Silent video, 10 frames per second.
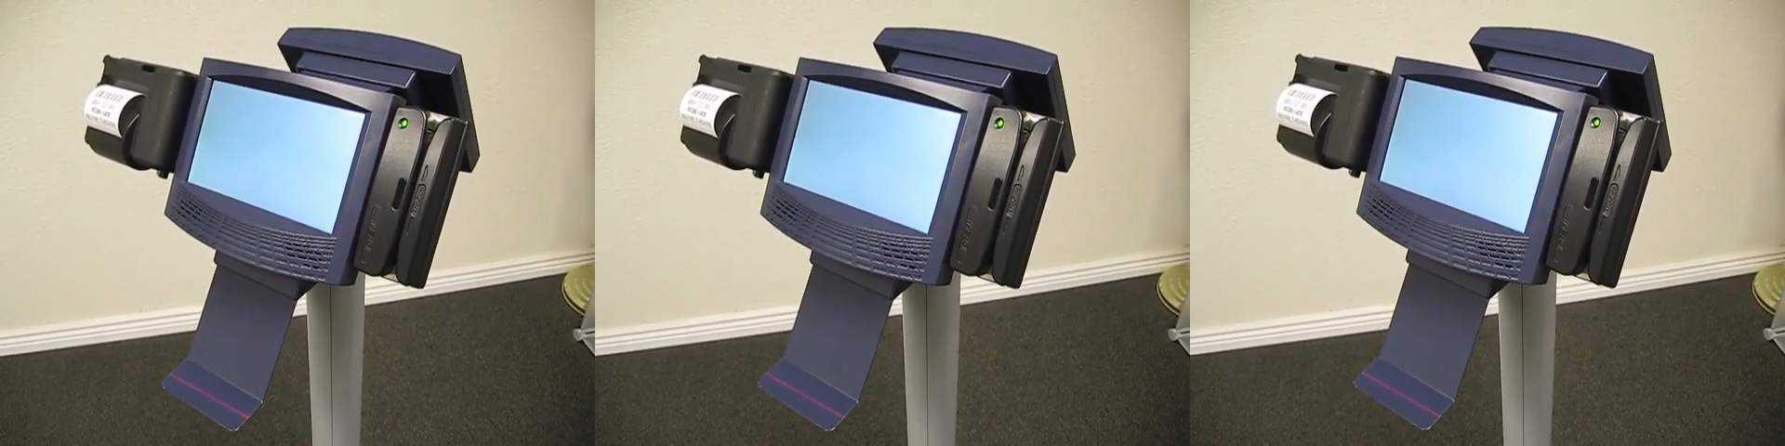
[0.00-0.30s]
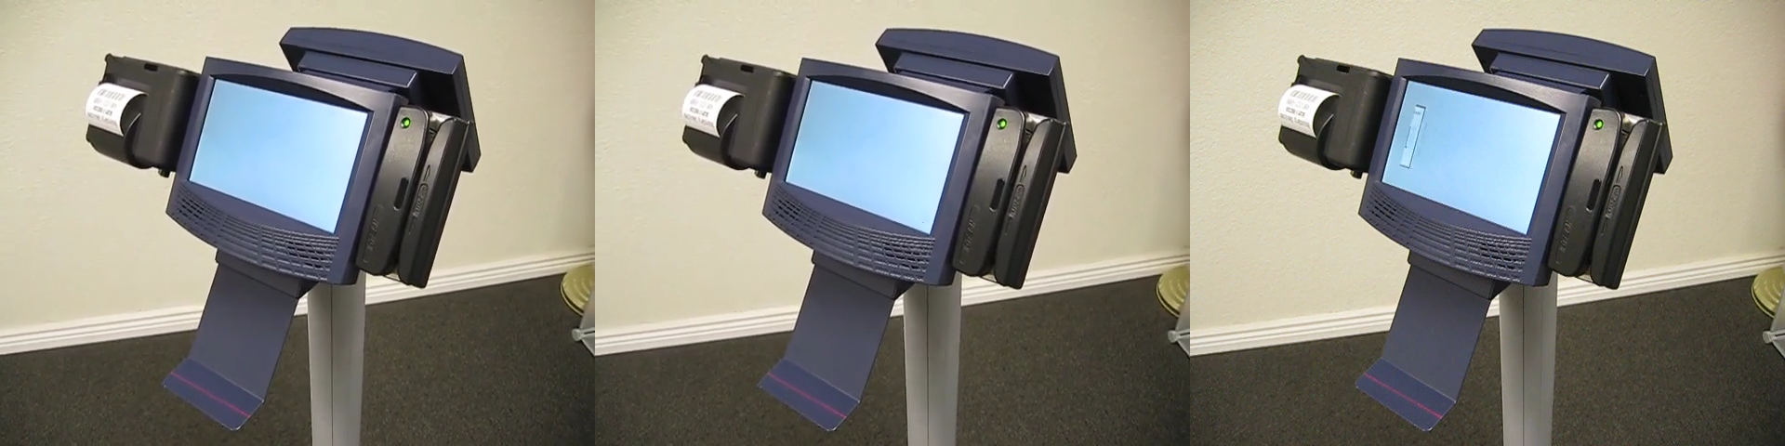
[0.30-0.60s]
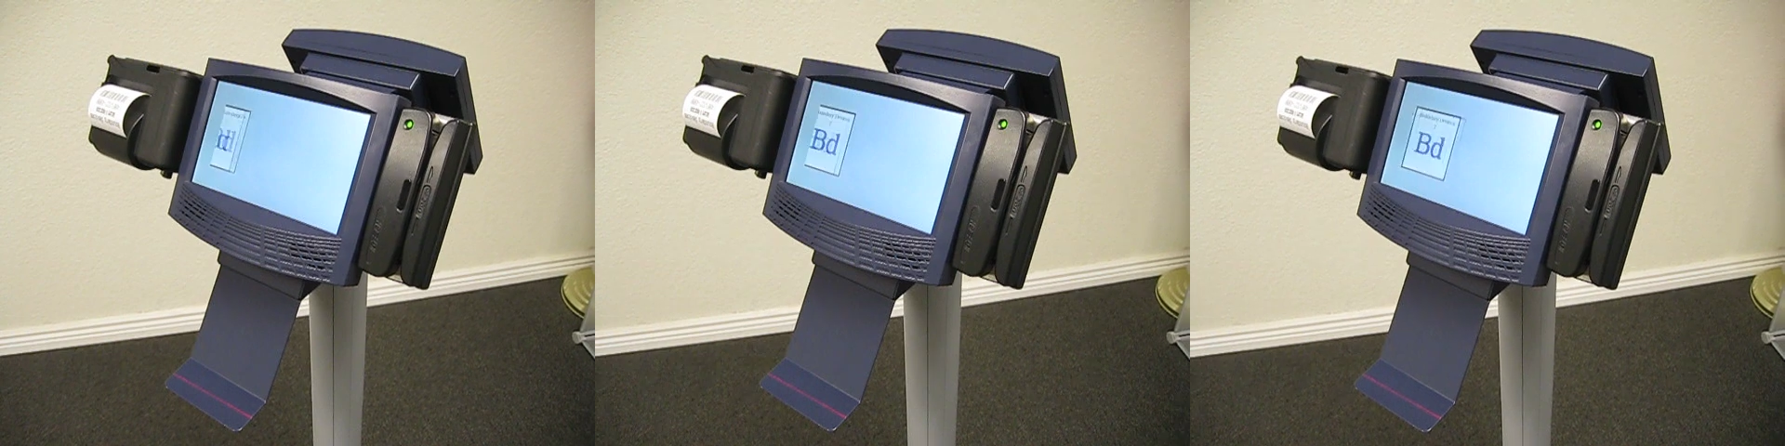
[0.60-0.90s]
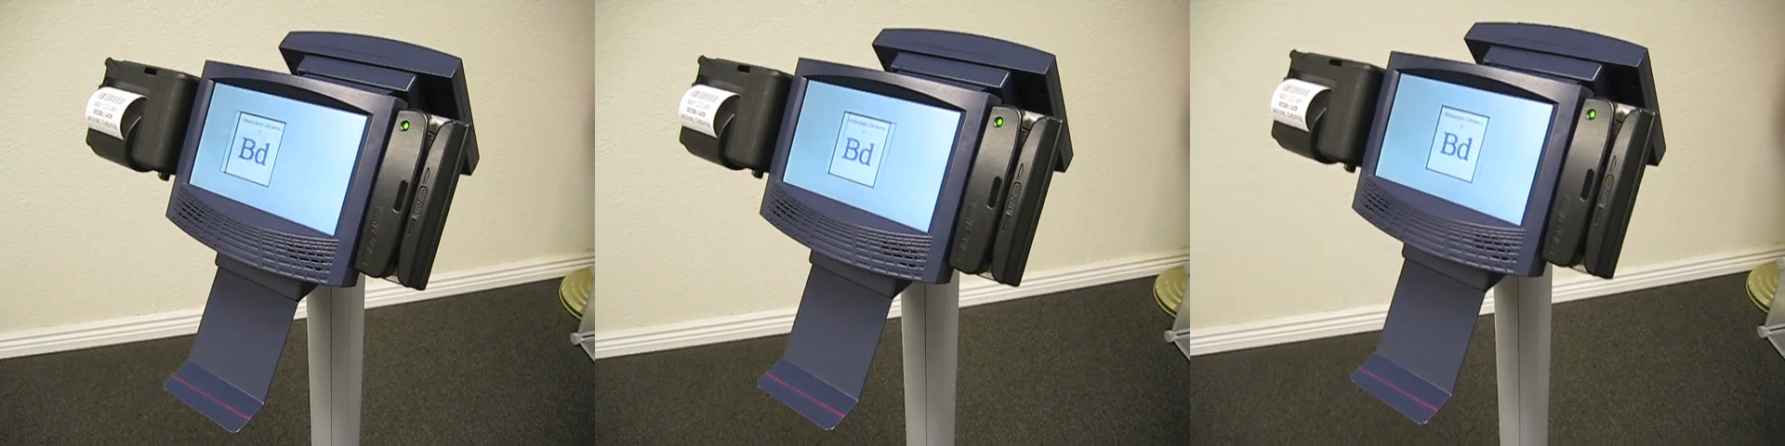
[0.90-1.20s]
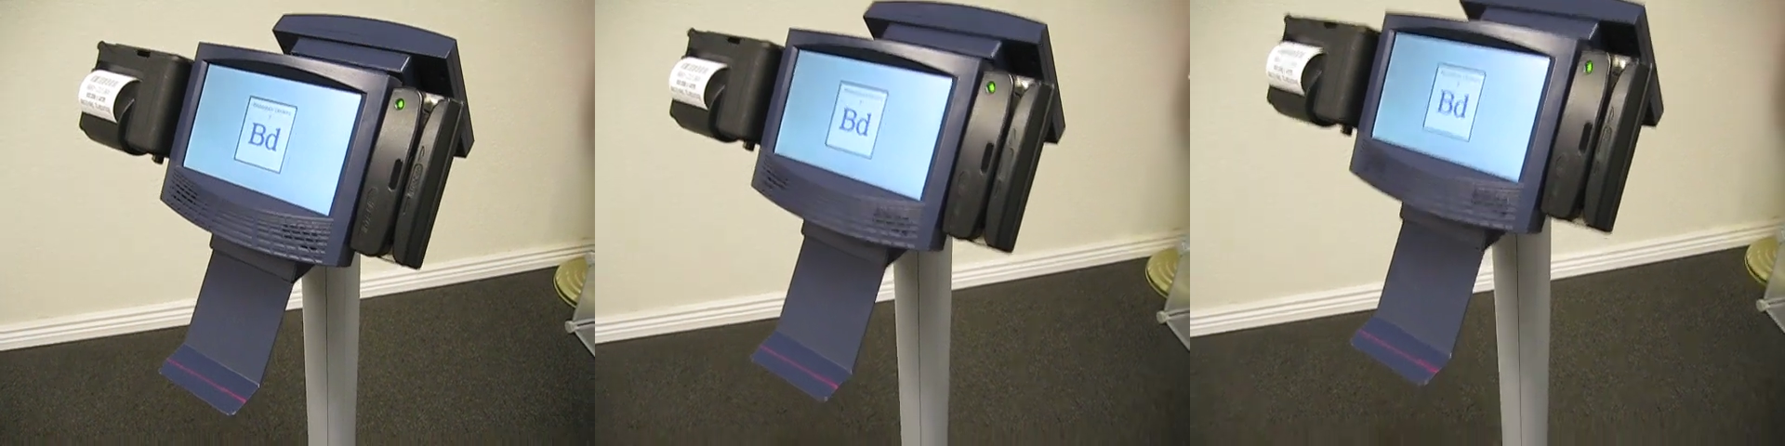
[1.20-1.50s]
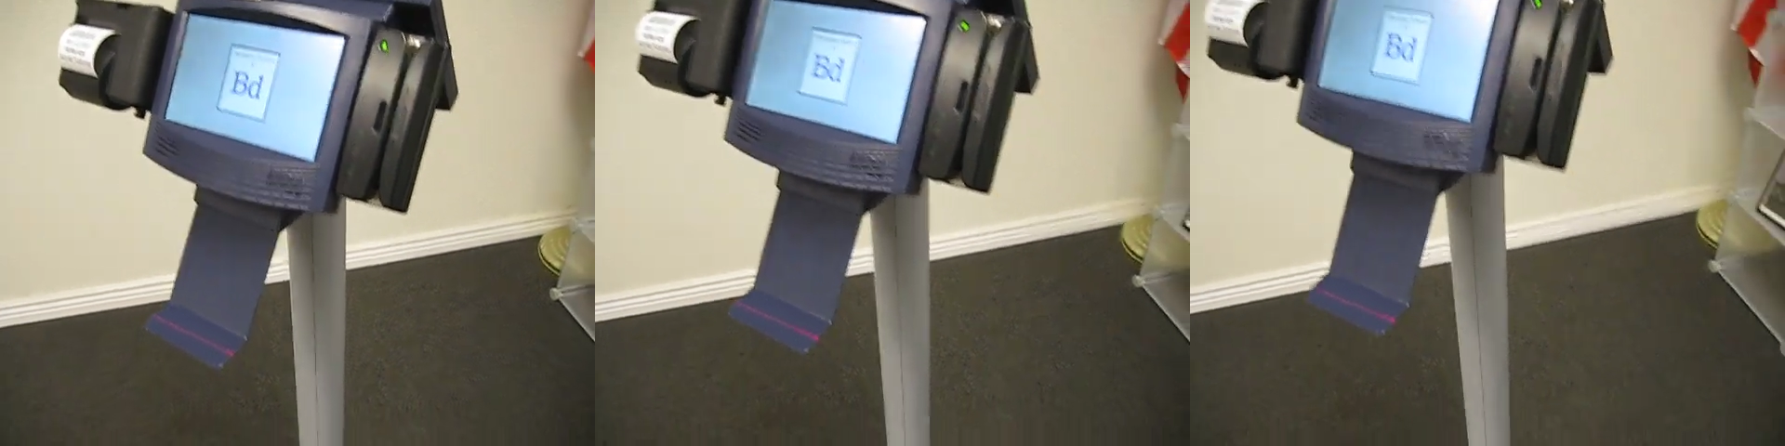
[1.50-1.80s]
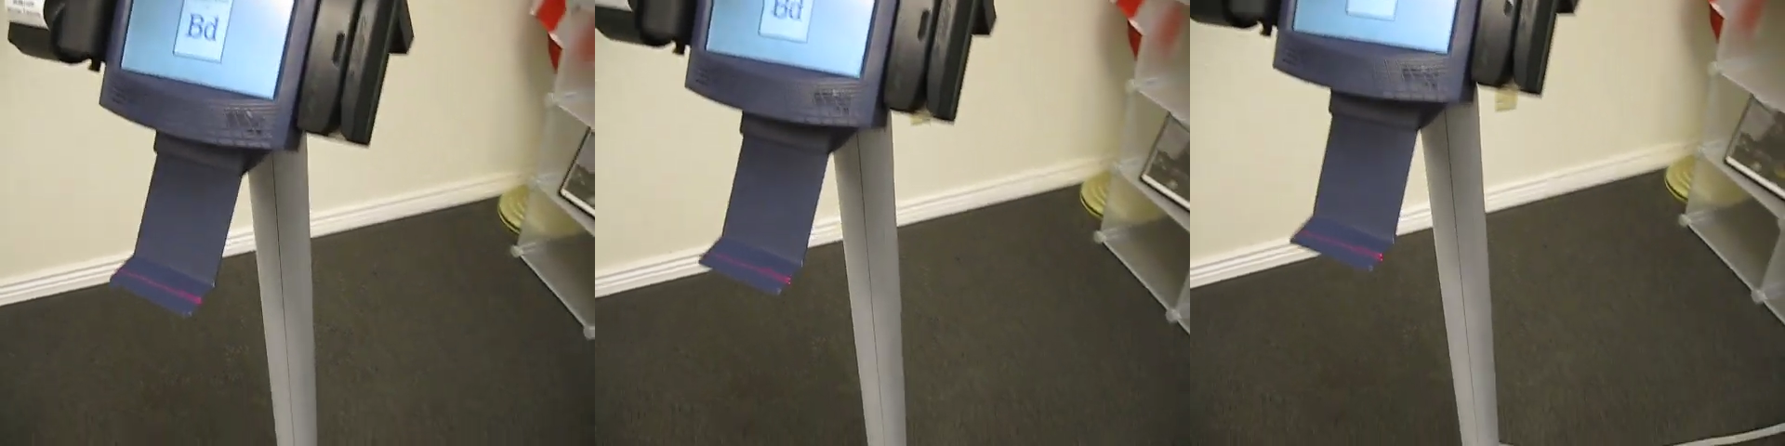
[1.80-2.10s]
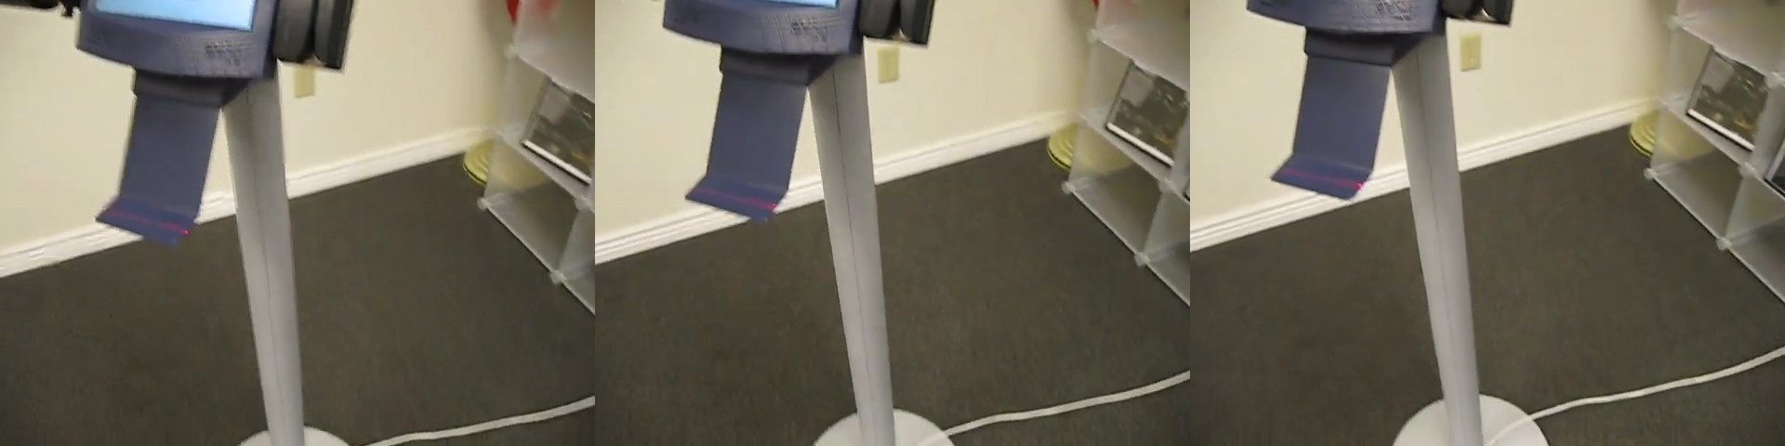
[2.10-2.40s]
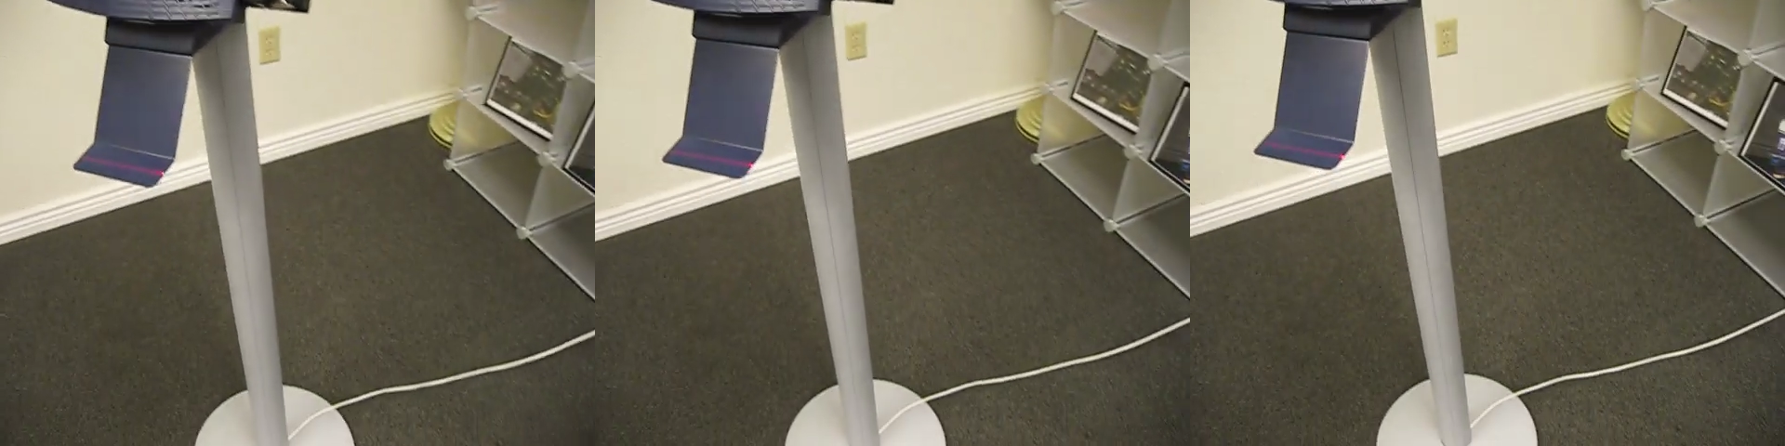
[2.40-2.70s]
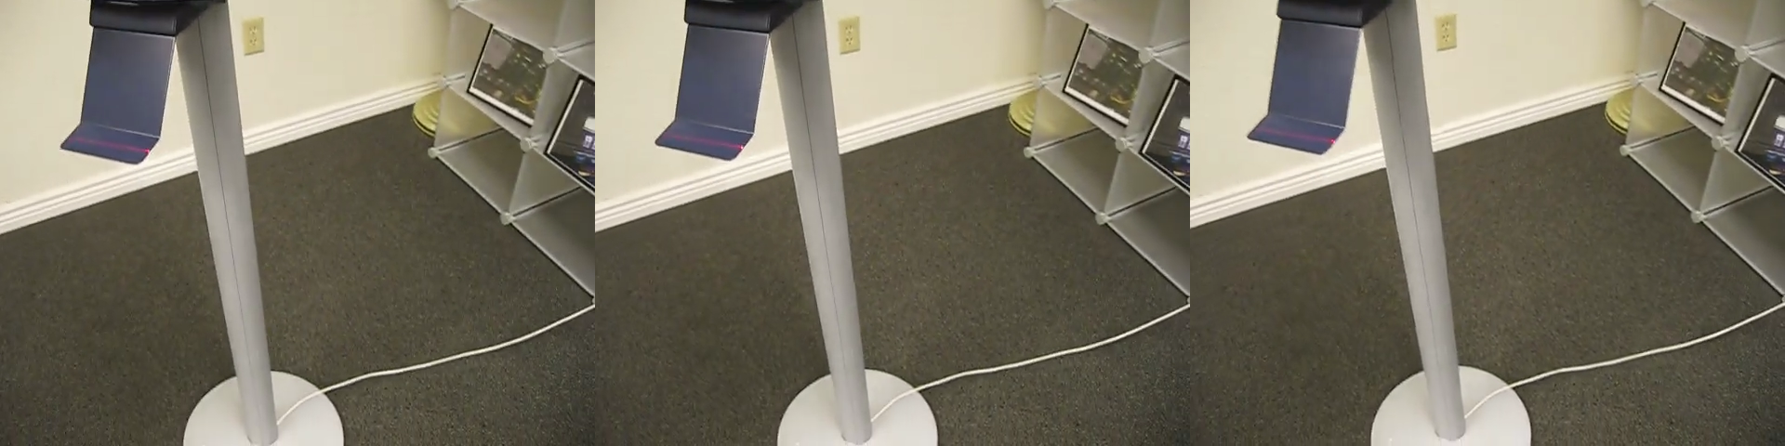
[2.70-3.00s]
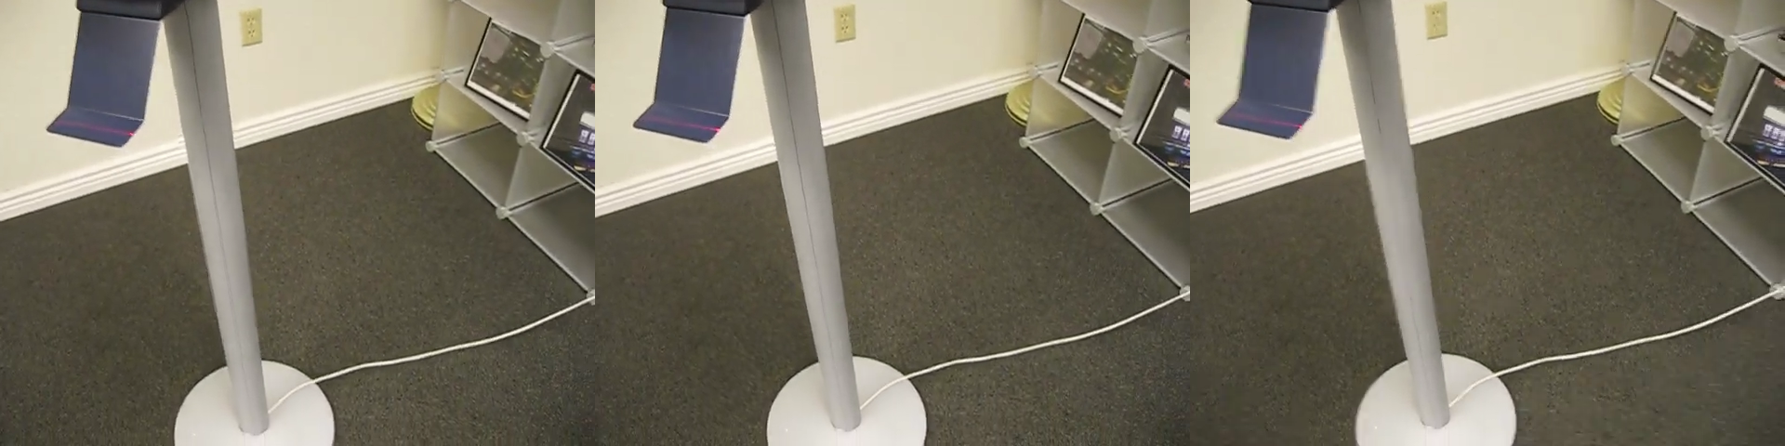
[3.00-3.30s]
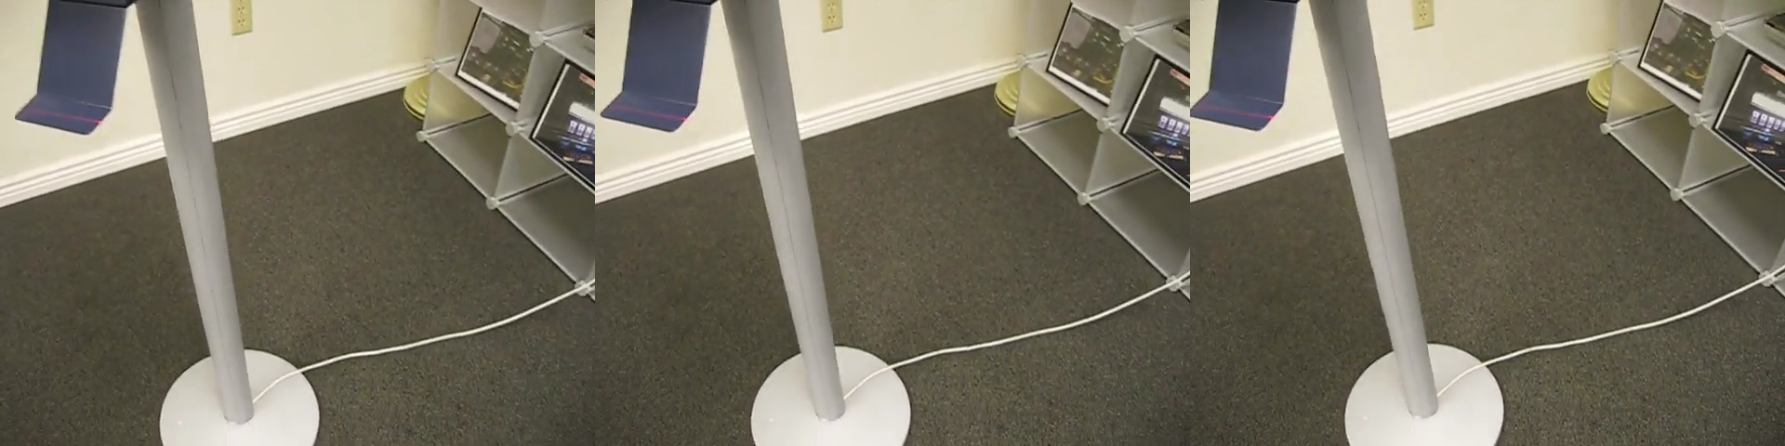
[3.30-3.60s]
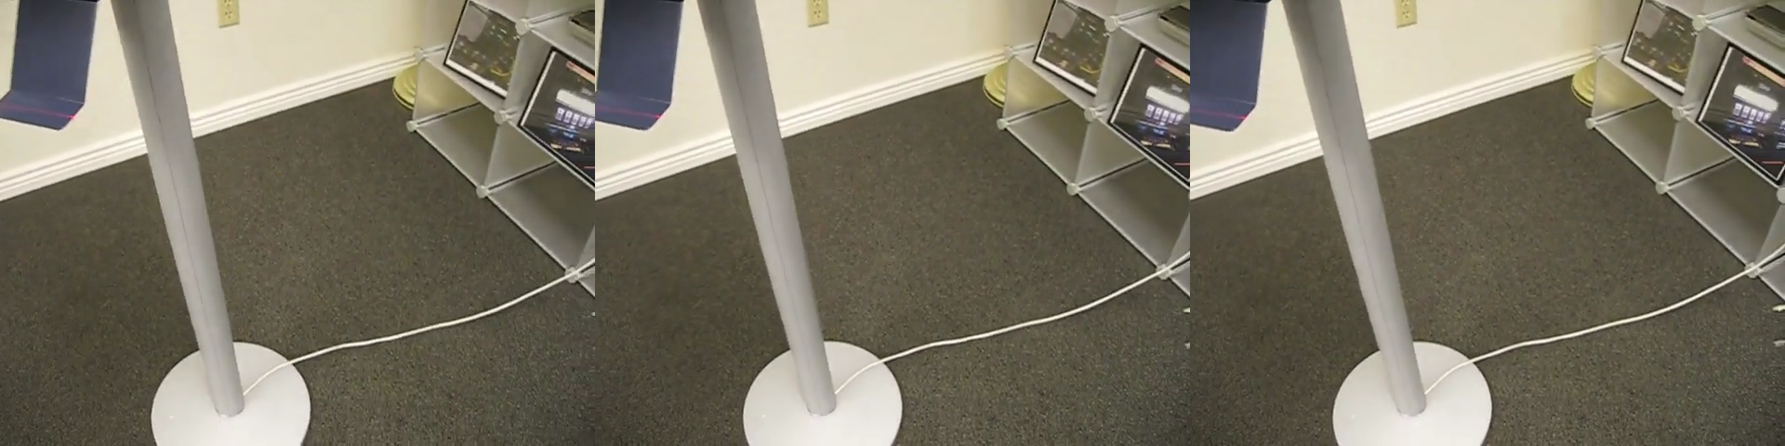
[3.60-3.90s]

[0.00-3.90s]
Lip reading: Nobody's mouth can be seen.